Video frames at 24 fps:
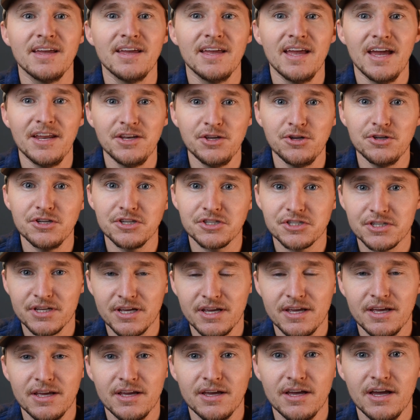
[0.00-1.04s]
and you just
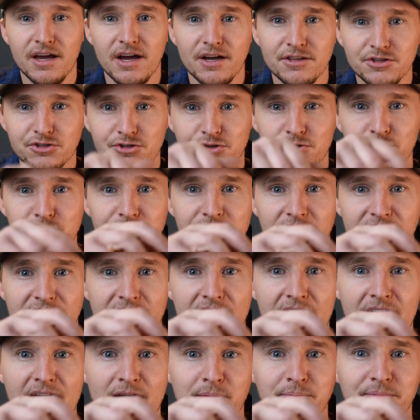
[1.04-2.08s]
unscrew the
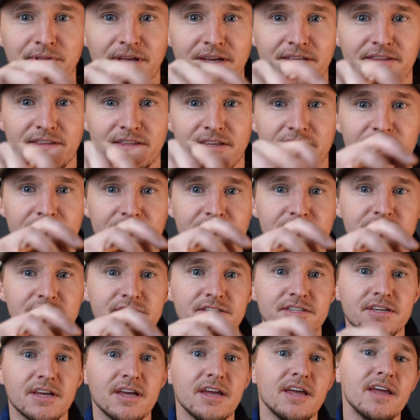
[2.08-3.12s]
cap like
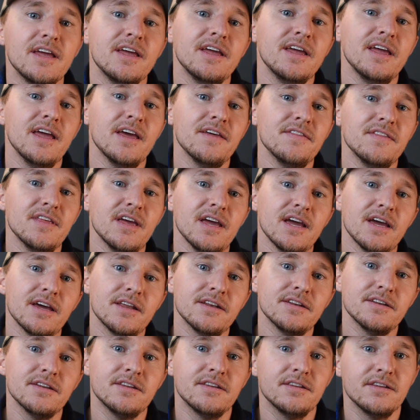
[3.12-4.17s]
this, and
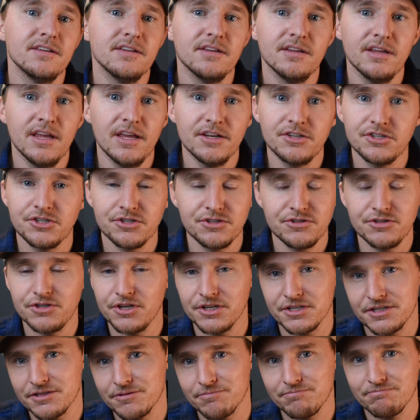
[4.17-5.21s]
then it's
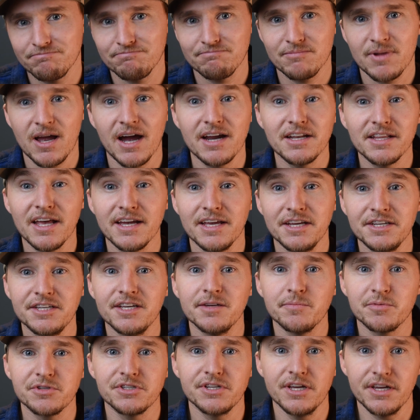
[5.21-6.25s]
just kind of like a
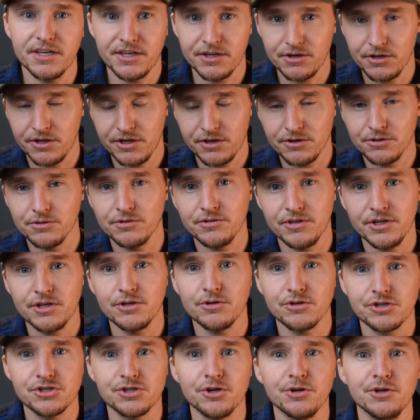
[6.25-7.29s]
dipstick.
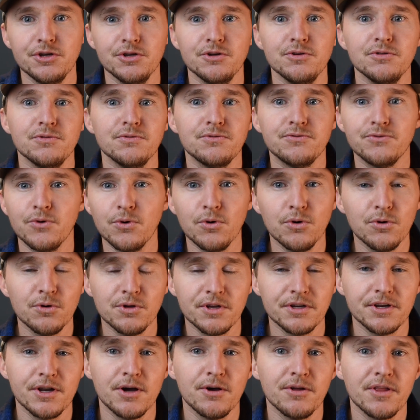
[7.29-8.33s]
It'll show you
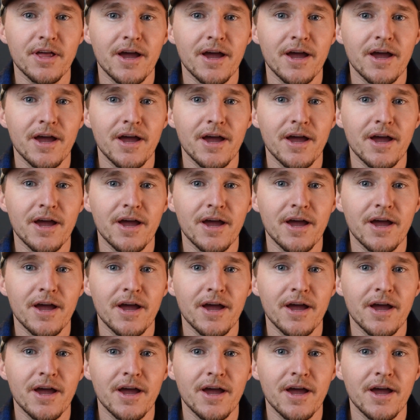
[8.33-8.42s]
full and all